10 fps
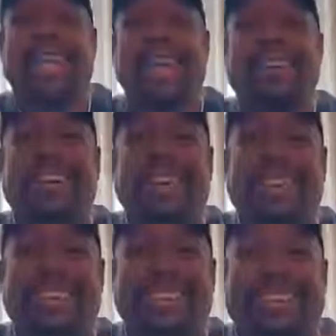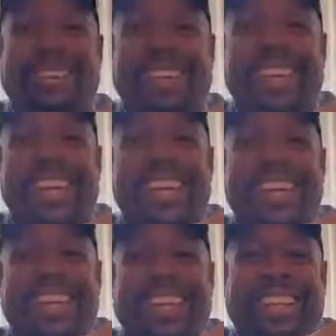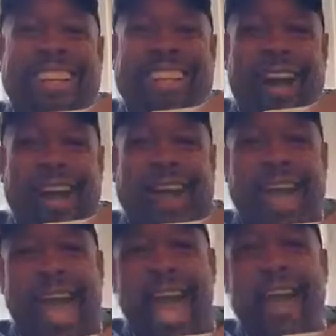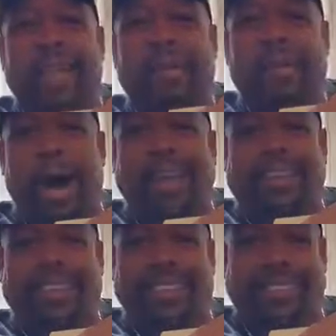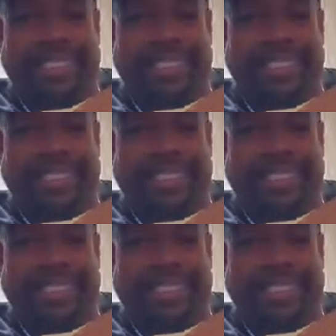there it is. The Doug and the matzah.